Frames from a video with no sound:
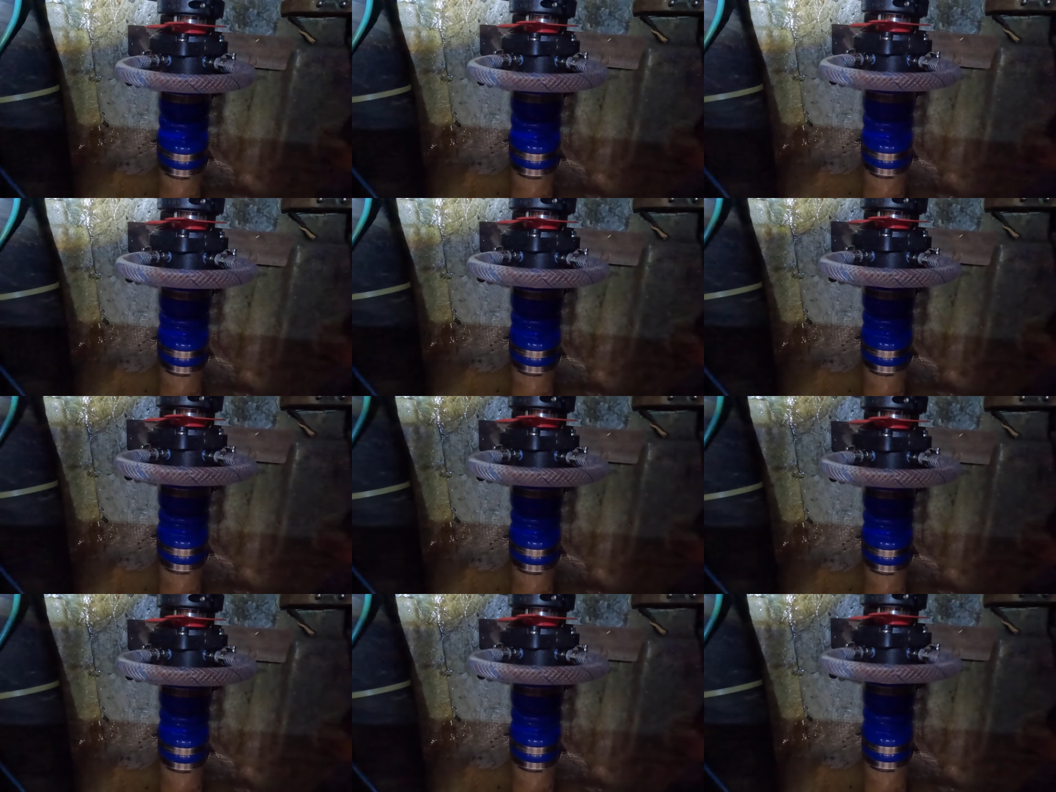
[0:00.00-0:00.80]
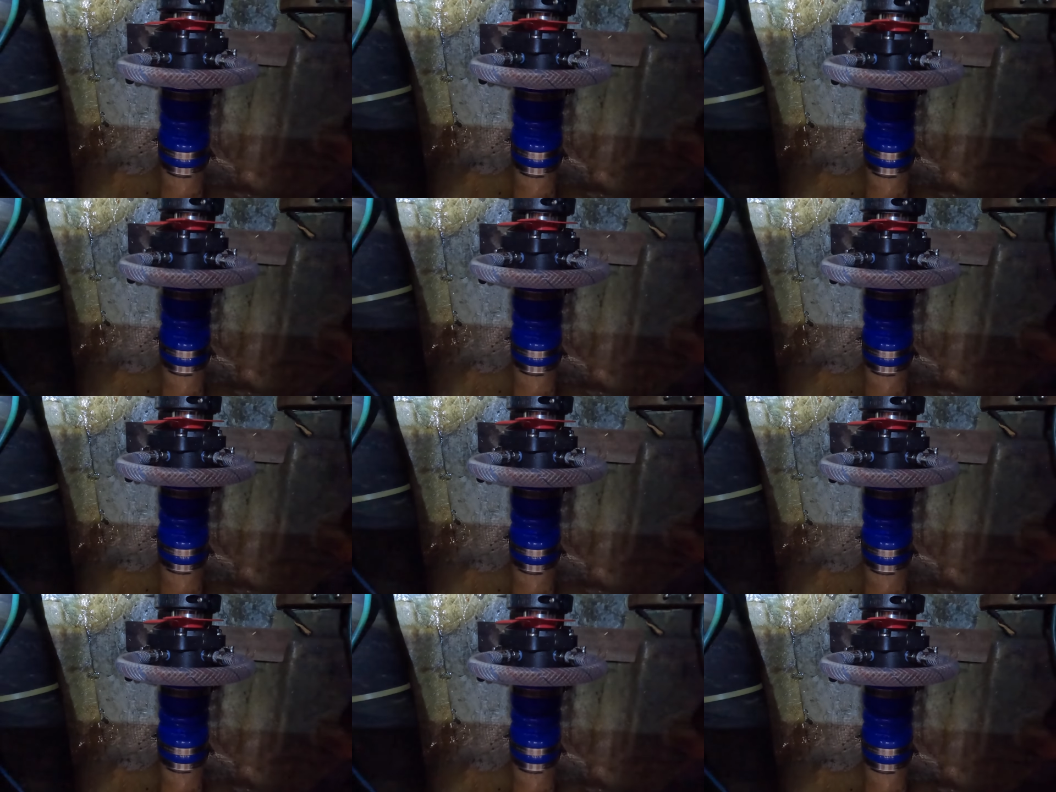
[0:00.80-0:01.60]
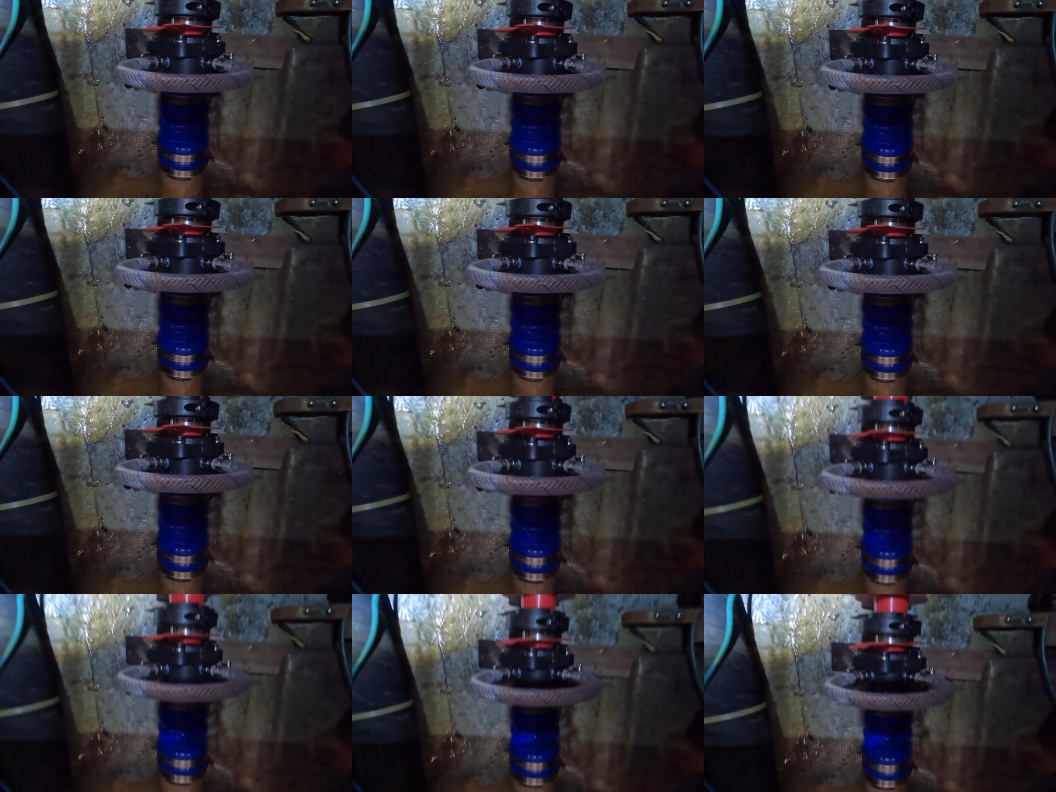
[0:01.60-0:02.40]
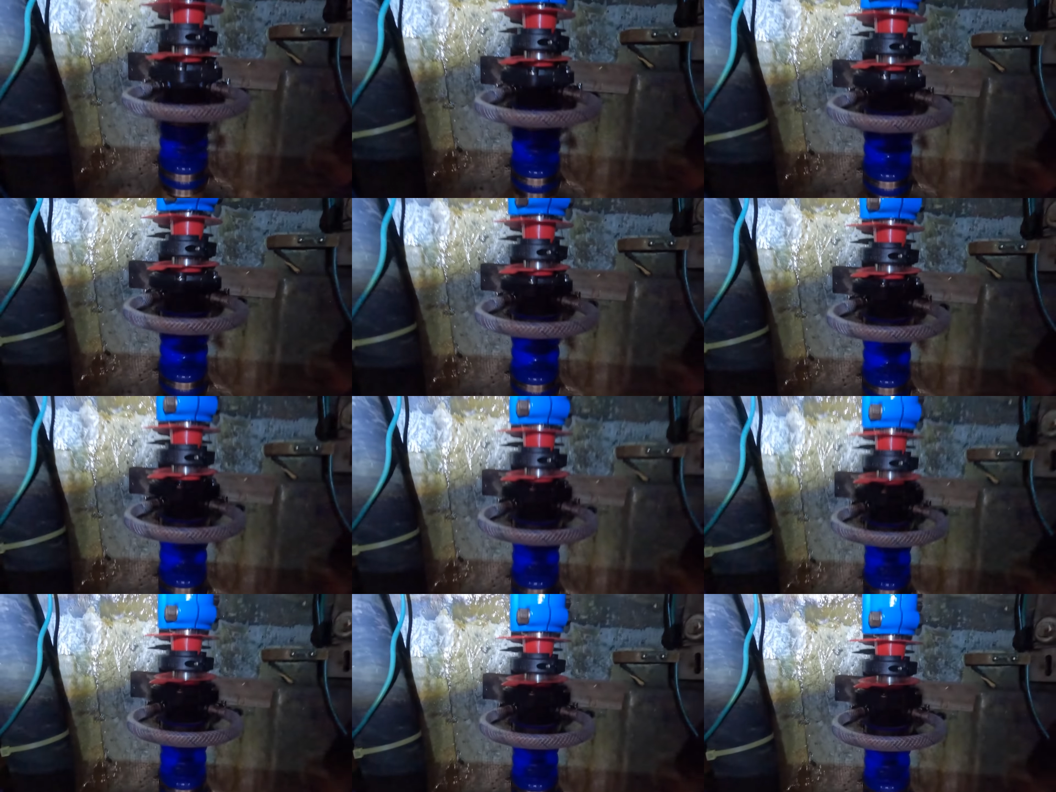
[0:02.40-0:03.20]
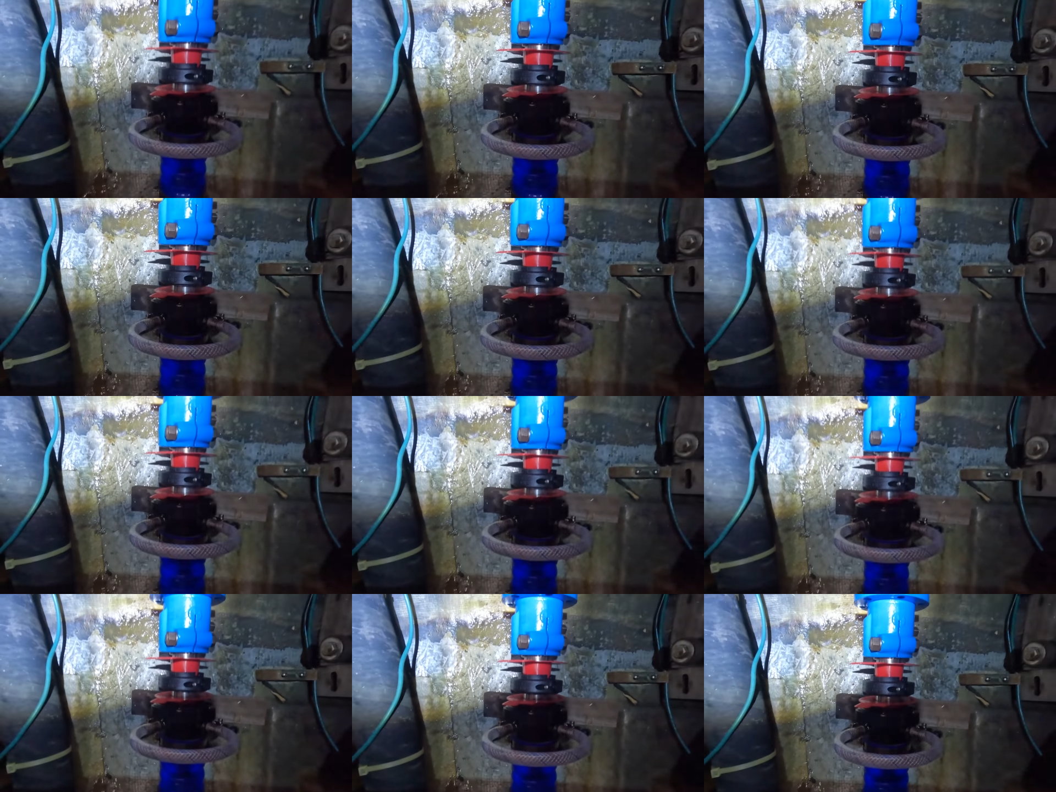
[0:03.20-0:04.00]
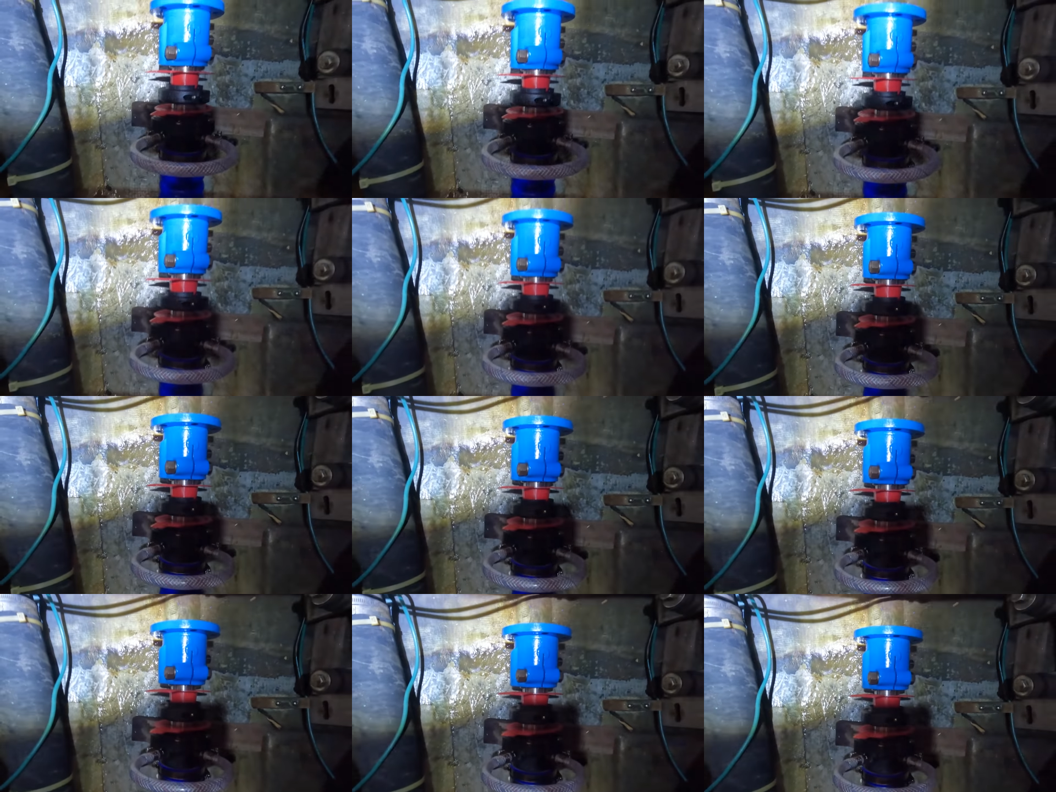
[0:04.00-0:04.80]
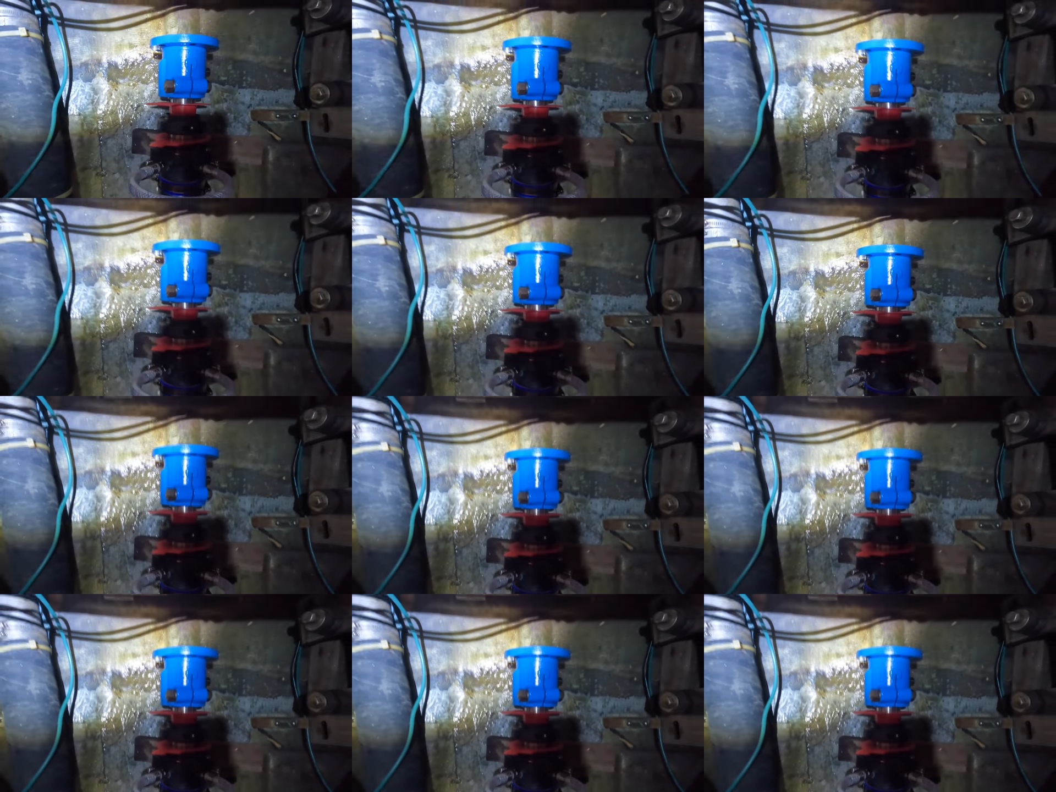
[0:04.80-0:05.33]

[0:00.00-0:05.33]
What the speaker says: No face is visible, so there are no lips to read.